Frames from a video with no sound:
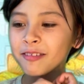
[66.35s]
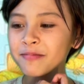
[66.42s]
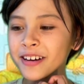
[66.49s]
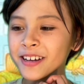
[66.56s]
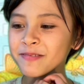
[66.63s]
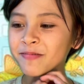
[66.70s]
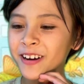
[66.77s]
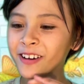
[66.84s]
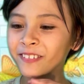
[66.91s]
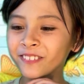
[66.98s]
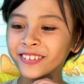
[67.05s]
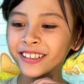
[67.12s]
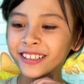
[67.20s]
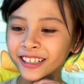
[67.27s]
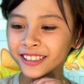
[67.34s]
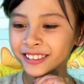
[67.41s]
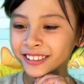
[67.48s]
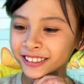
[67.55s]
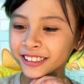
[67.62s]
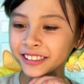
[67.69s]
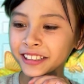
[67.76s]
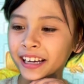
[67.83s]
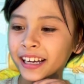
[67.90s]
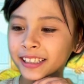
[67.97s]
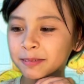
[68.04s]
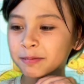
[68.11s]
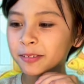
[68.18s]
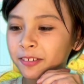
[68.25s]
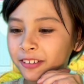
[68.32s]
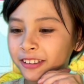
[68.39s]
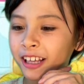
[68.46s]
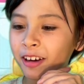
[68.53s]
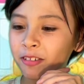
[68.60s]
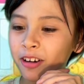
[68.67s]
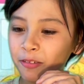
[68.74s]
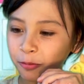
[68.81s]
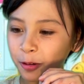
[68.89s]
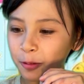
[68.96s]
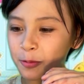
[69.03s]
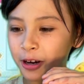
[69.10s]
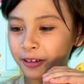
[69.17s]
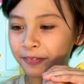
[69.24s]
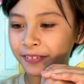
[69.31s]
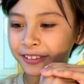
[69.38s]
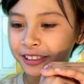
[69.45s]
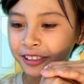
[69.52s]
my mom because she asked me what I want for breakfast.